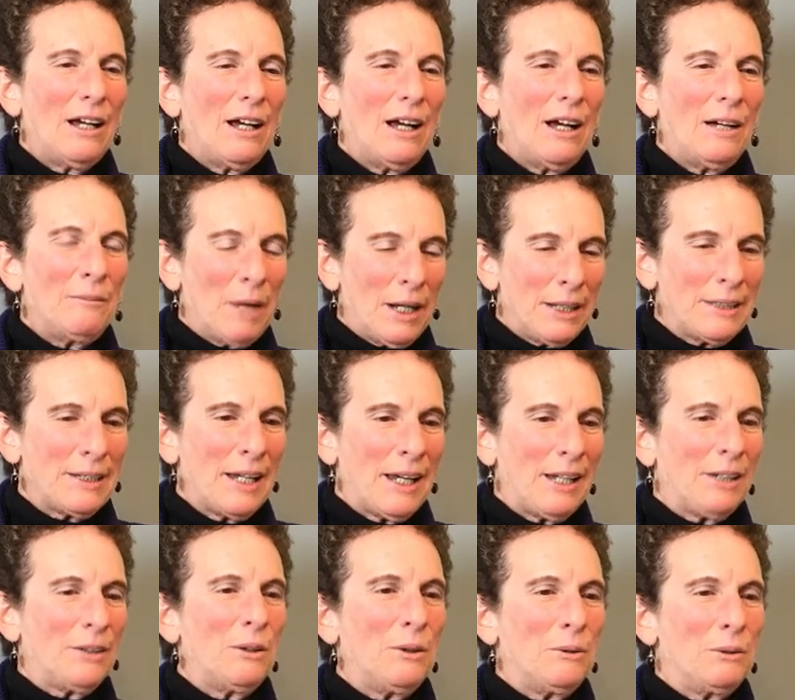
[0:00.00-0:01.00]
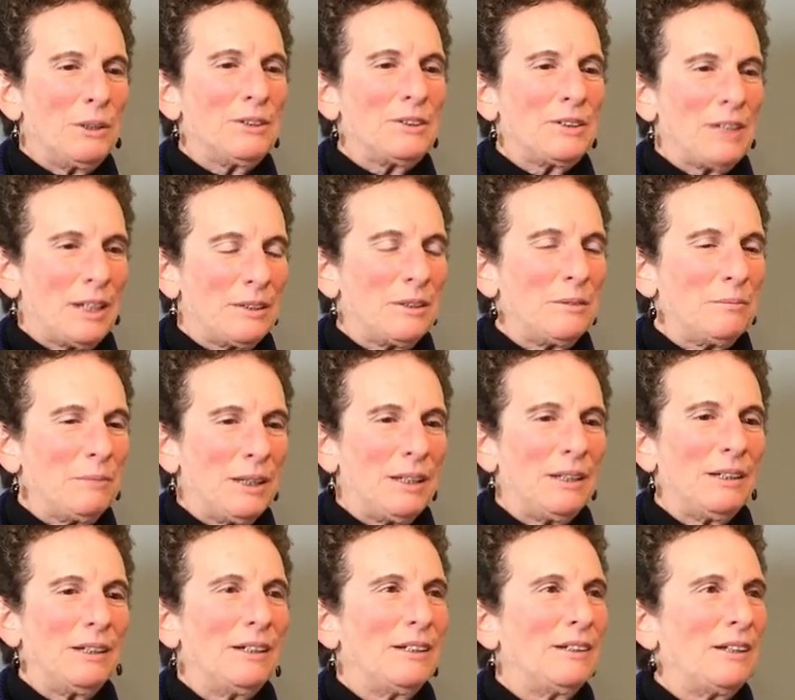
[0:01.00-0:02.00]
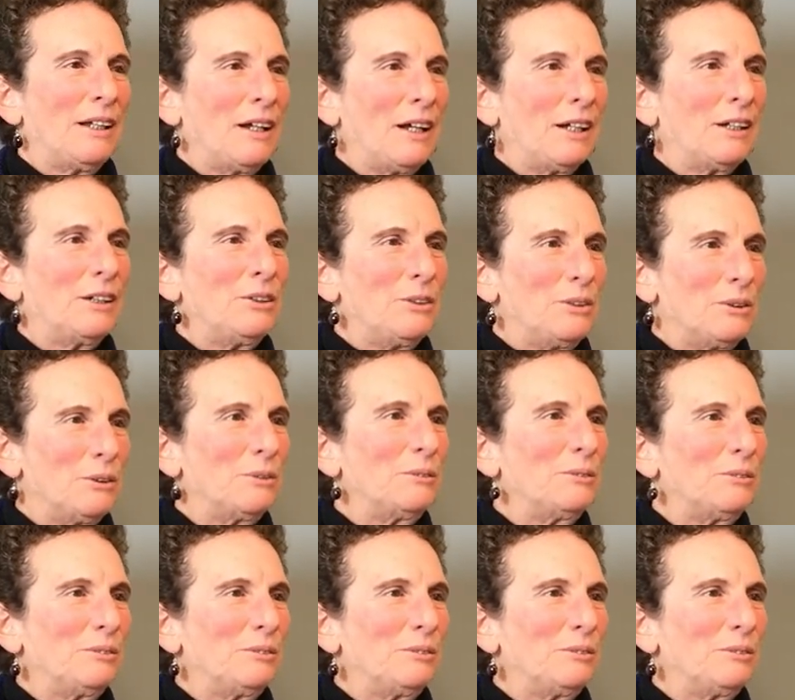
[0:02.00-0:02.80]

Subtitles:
my dad always said to me that I can do